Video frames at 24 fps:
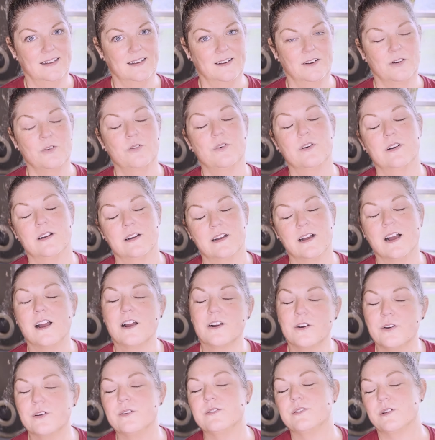or our
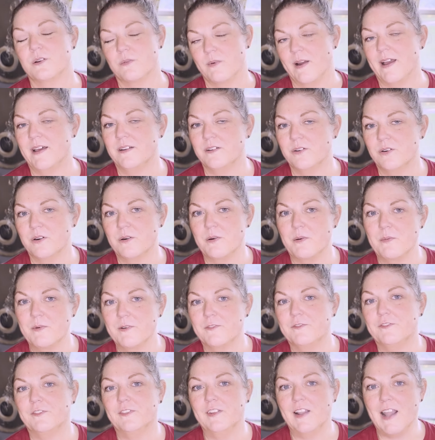cruise around Norway. We're
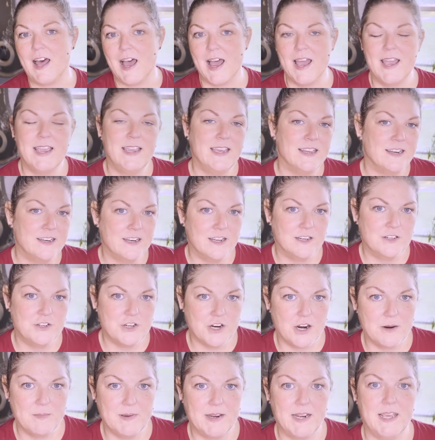flying into
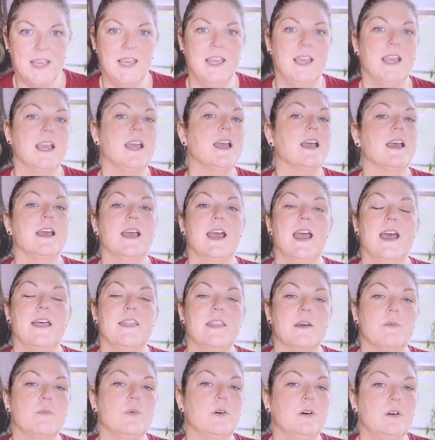Germany and
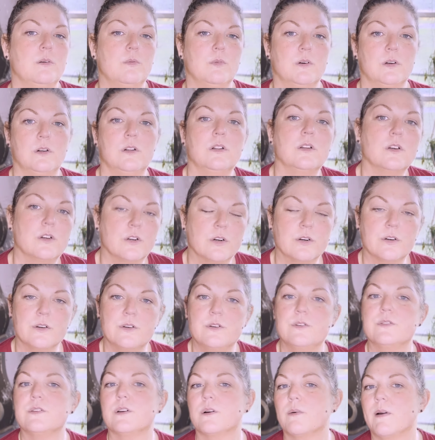then we will
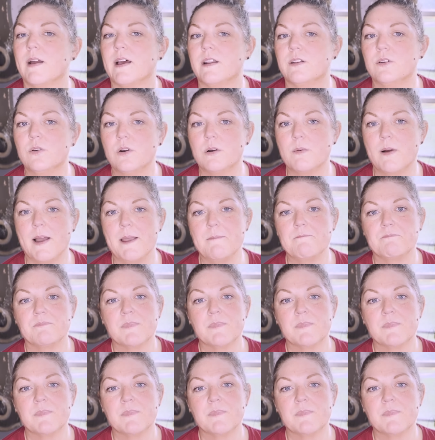cruise around Norway.